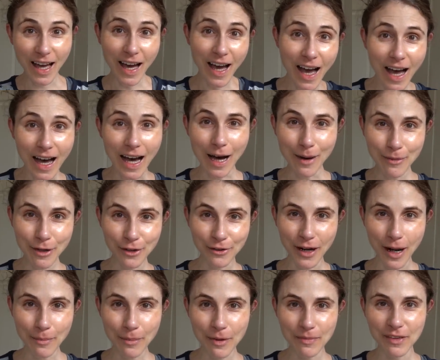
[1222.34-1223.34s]
I'm going to
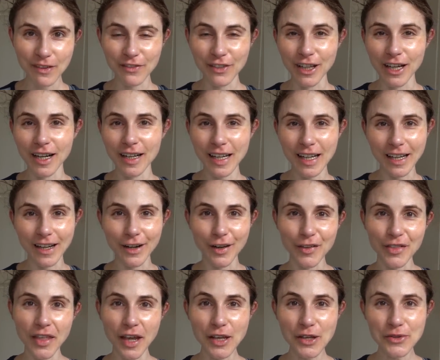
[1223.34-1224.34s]
wrap up the vlog
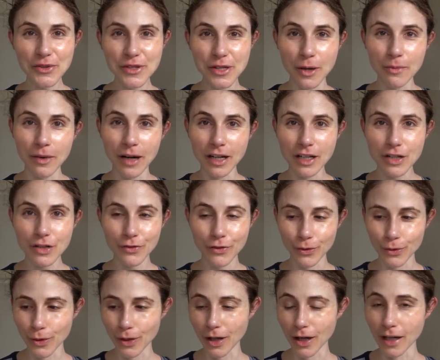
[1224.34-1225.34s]
here. Thank you so much
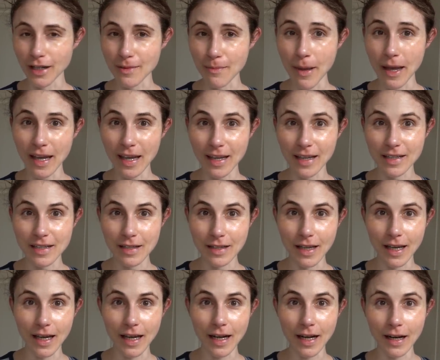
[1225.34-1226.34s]
for making it to
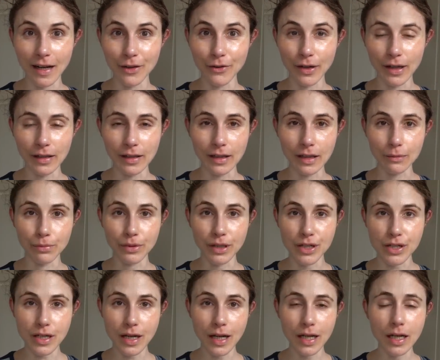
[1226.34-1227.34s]
the end. I greatly
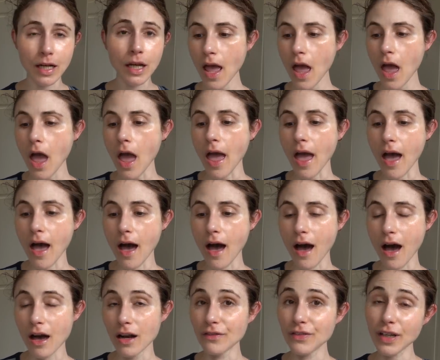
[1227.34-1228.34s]
appreciate it.
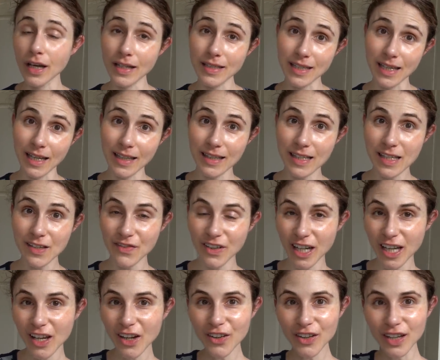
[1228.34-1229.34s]
And if you guys like this
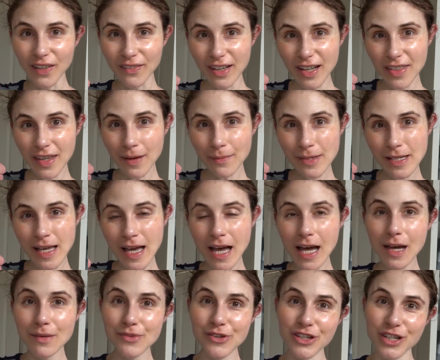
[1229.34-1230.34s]
video, give it a thumbs
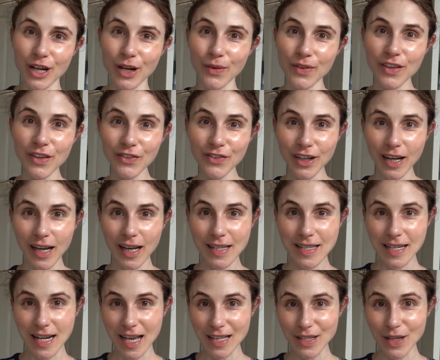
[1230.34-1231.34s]
up, share it with your
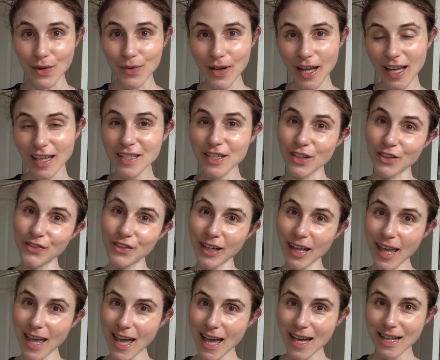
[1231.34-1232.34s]
friends, and as always, don't
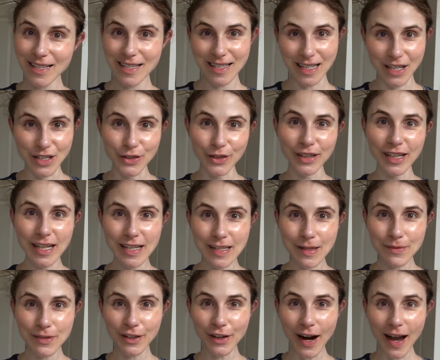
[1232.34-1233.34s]
forget, sunscreen and
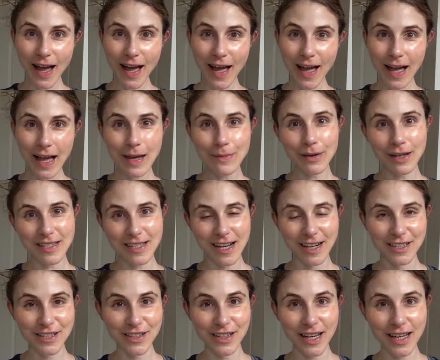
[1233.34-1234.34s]
subscribe. I'll
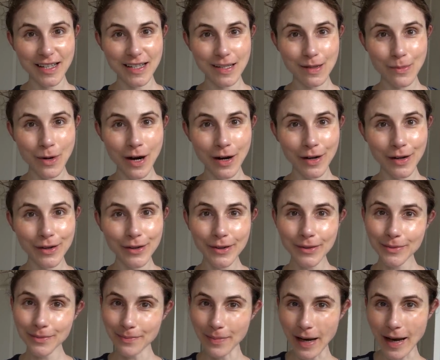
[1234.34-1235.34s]
talk to you guys
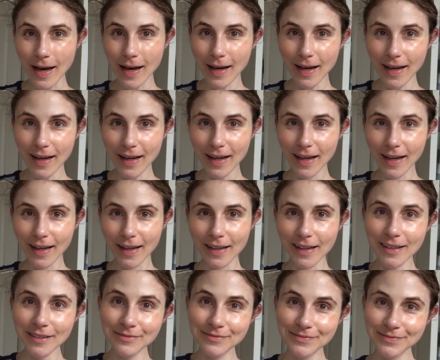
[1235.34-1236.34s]
tomorrow.
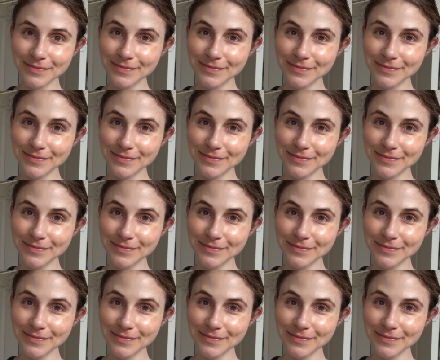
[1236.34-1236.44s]
Bye.